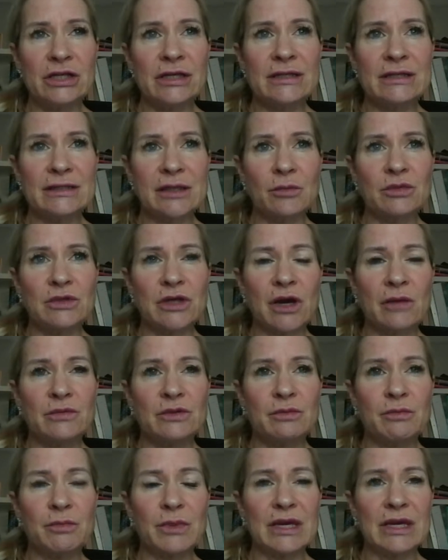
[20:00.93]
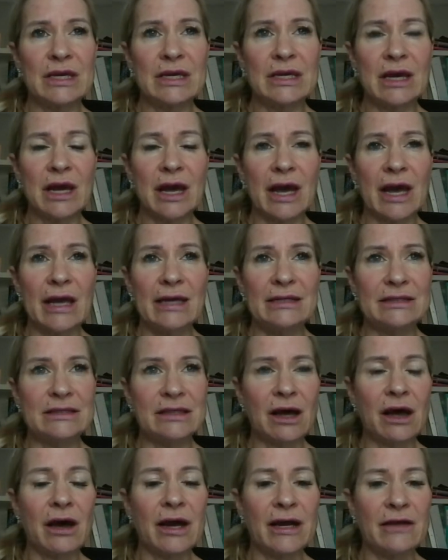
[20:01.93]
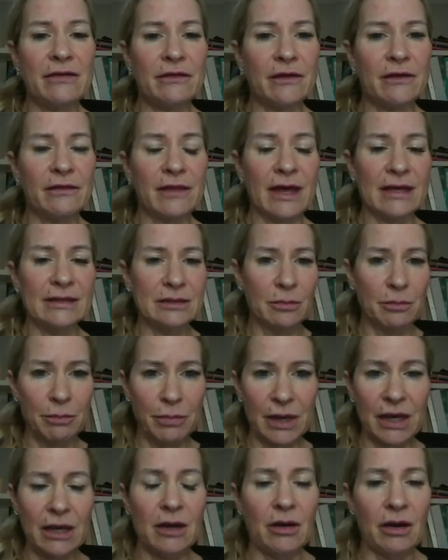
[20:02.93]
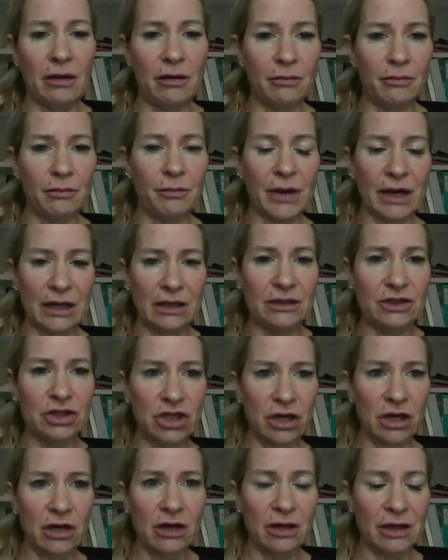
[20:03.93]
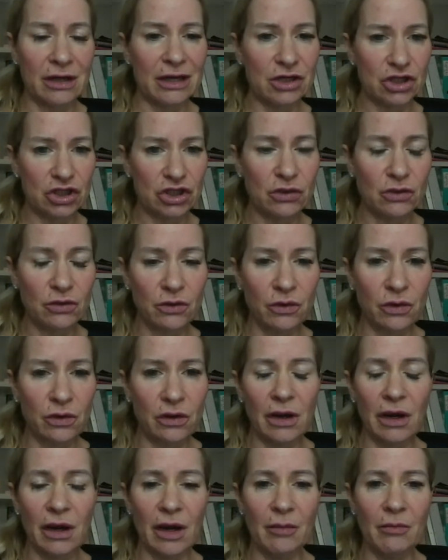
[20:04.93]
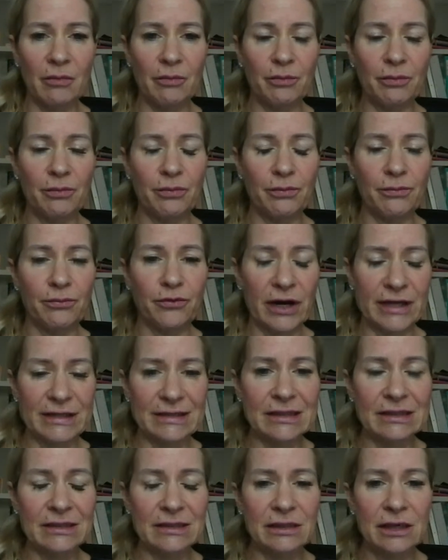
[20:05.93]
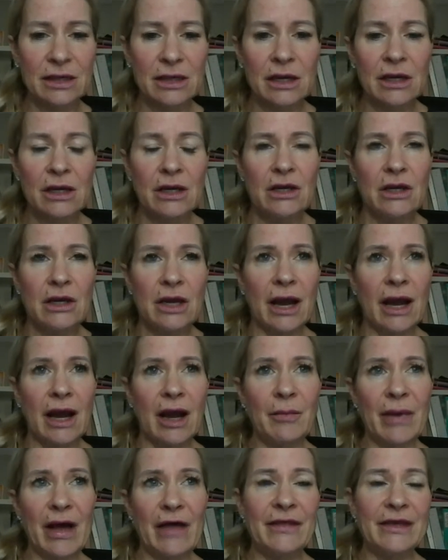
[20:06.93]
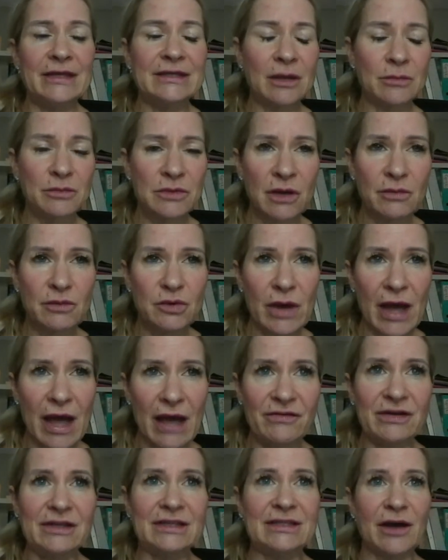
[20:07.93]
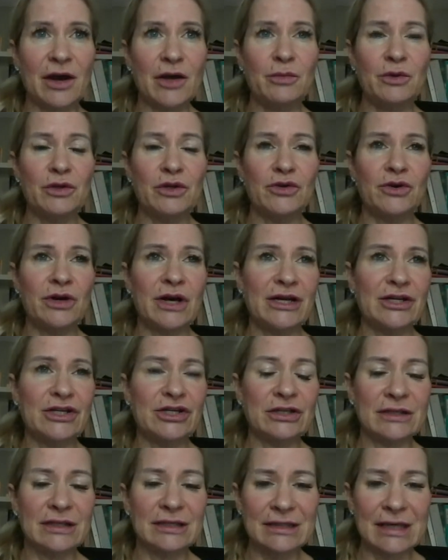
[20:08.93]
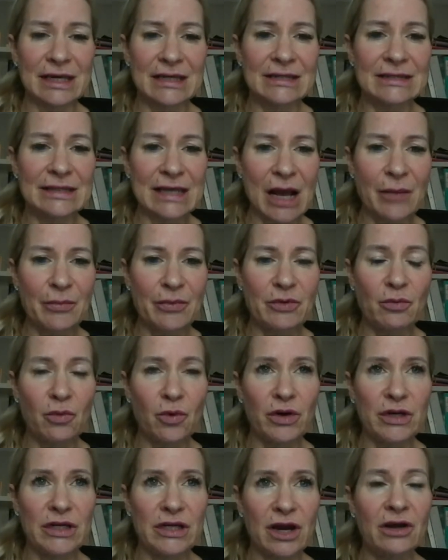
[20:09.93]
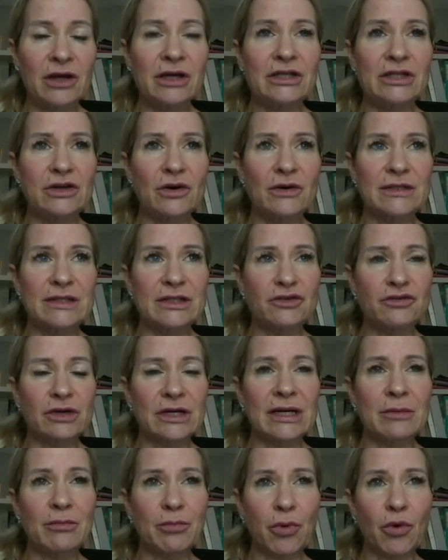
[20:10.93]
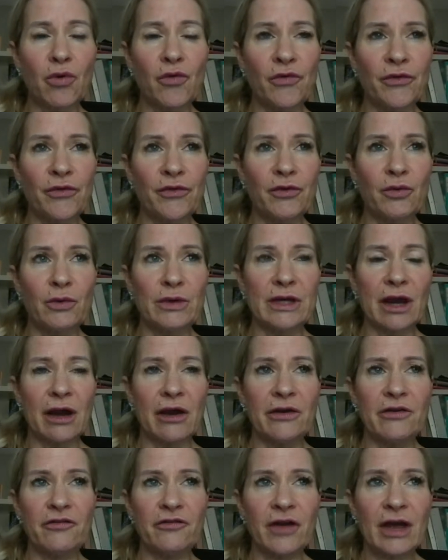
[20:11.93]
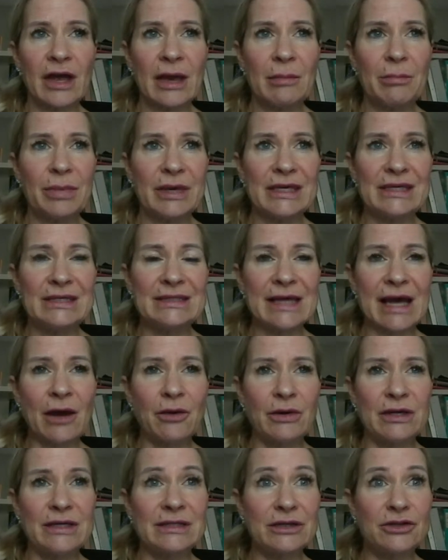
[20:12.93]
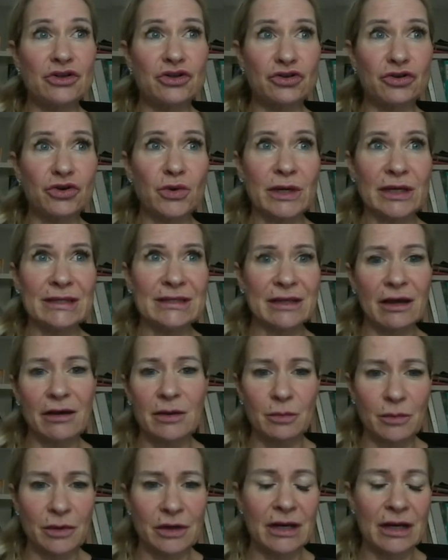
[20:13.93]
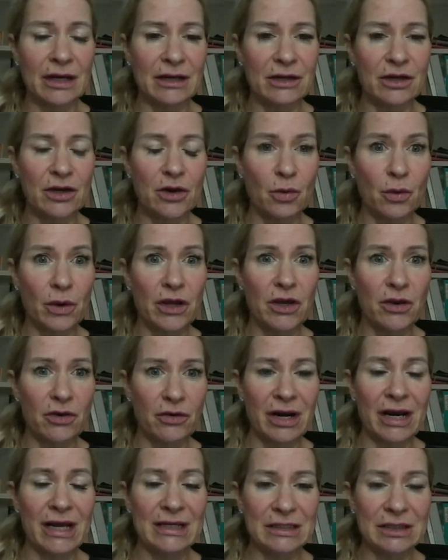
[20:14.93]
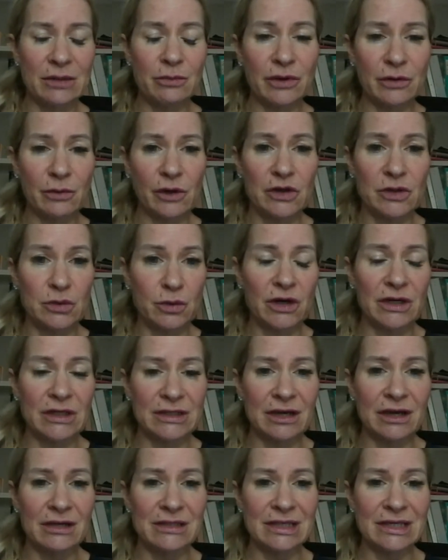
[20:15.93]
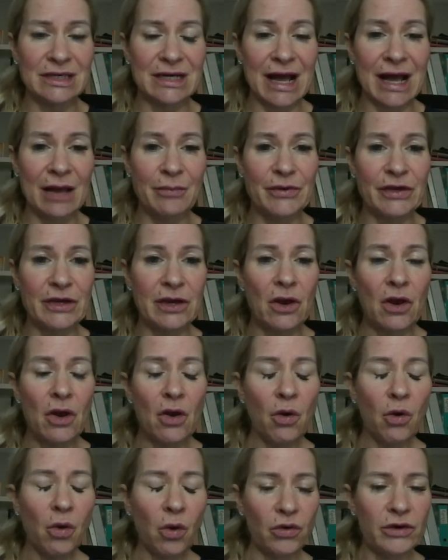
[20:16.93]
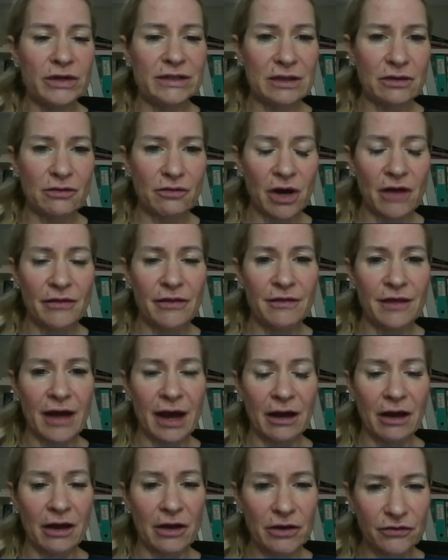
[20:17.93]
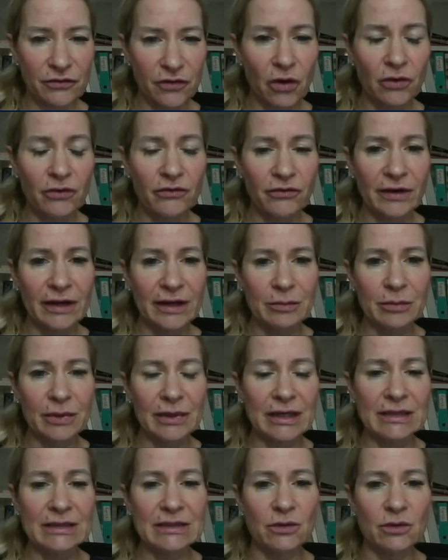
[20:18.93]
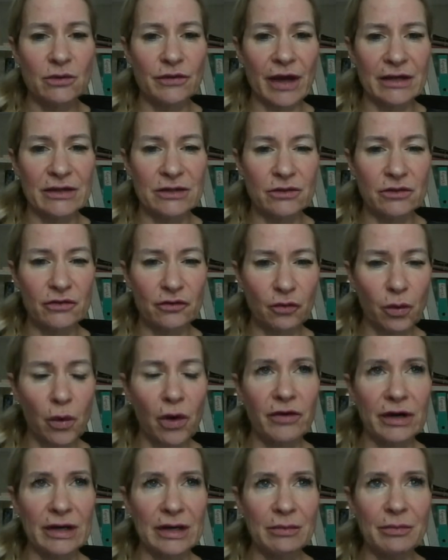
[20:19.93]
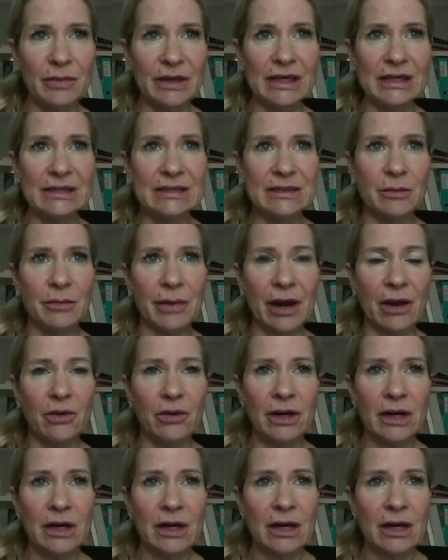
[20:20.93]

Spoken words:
can sometimes be a sign that there's a bigger picture issue present. And then sometimes we have excitement urination. This tends to happen more in younger dogs. It's really important that we kind of piece out, is it true excitement and, we're urinating because we're excited and happy, or is it rather that kind of conflict piece or that sort of worry piece about